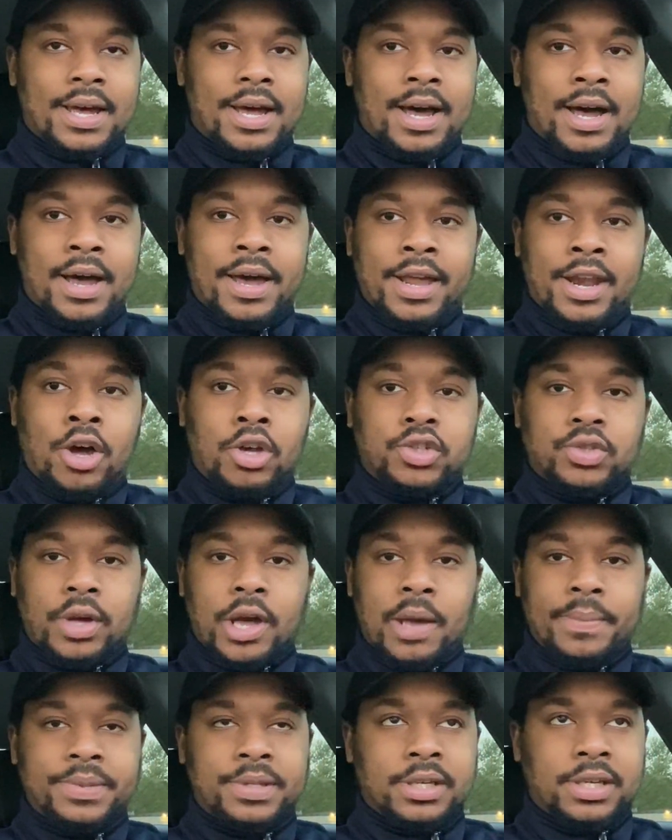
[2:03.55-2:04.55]
uh, it also
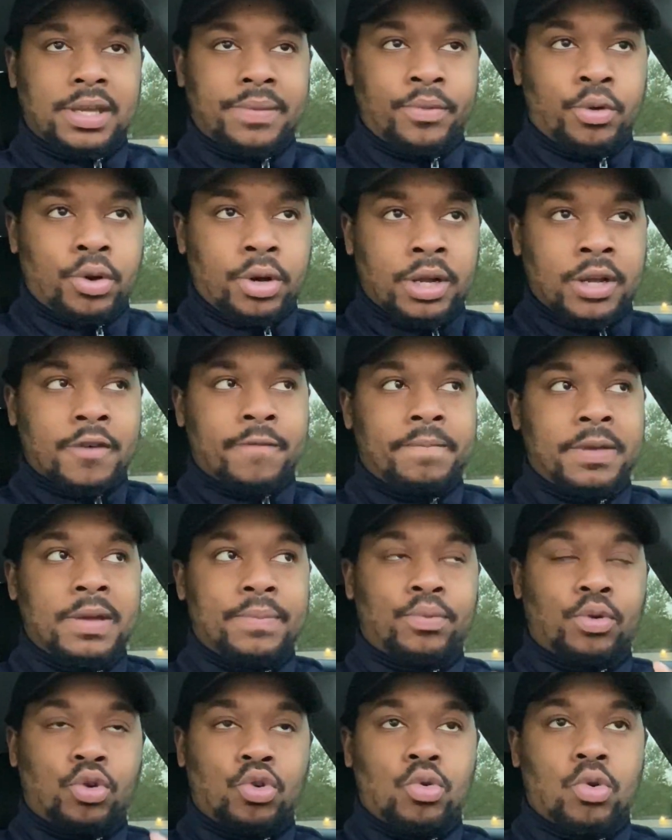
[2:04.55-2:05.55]
helps the community of
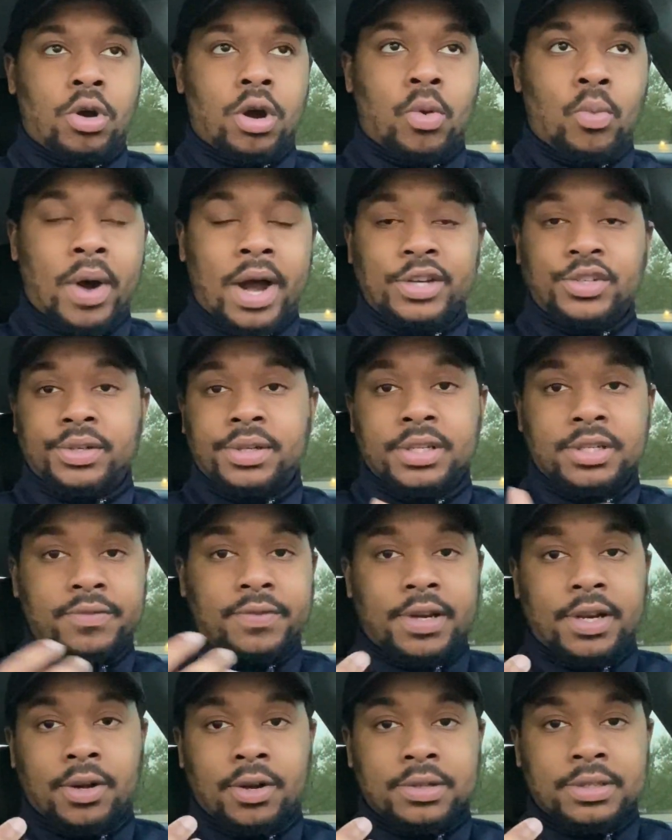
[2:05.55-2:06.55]
people who are watching these
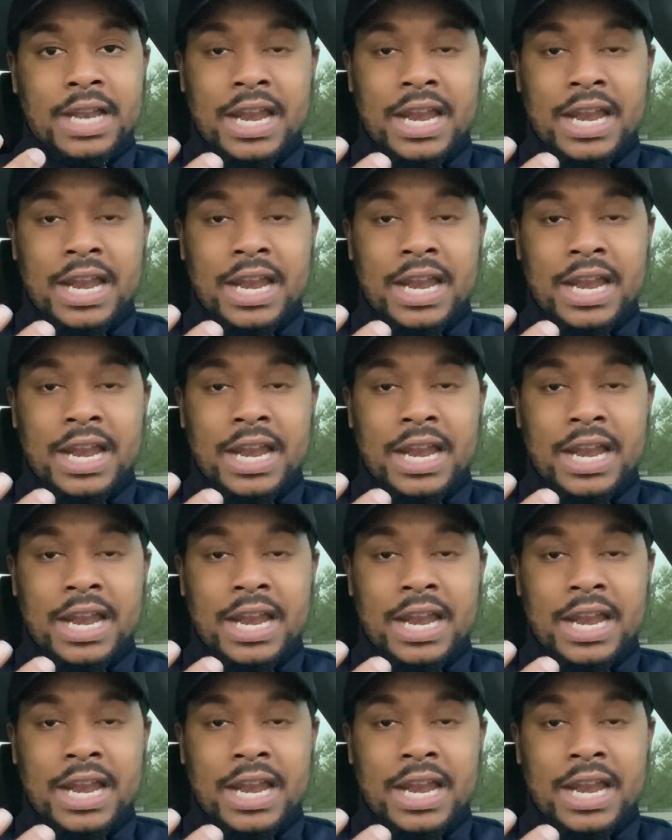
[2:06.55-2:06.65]
videos.